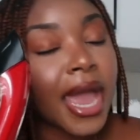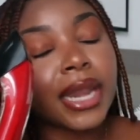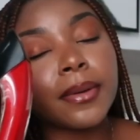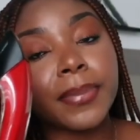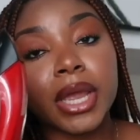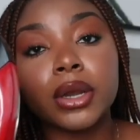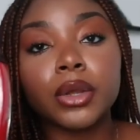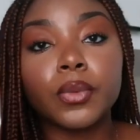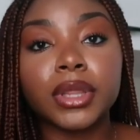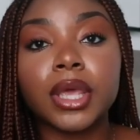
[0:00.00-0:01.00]
And I'm paired
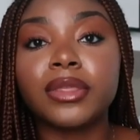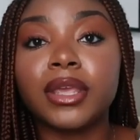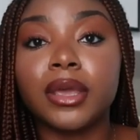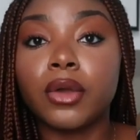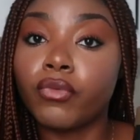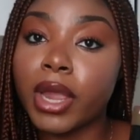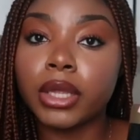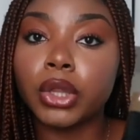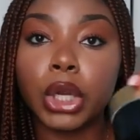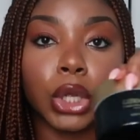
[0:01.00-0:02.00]
it with the
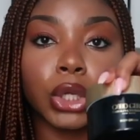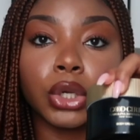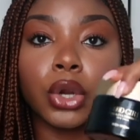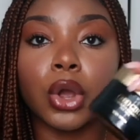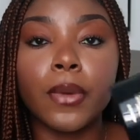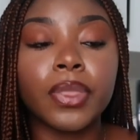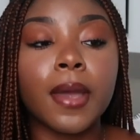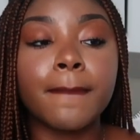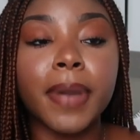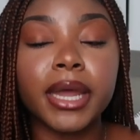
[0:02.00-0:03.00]
regular Good Girl
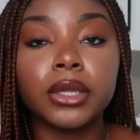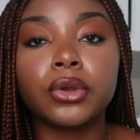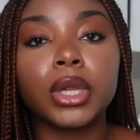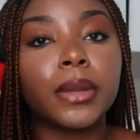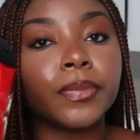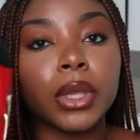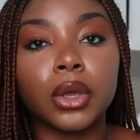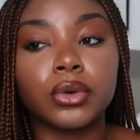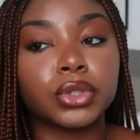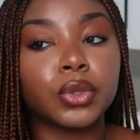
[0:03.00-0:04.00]
body cream. It
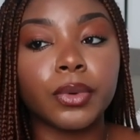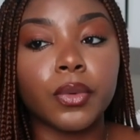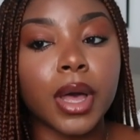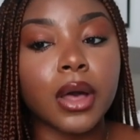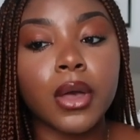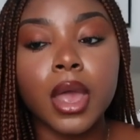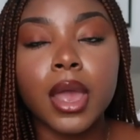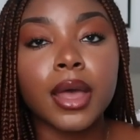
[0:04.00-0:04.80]
goes super well.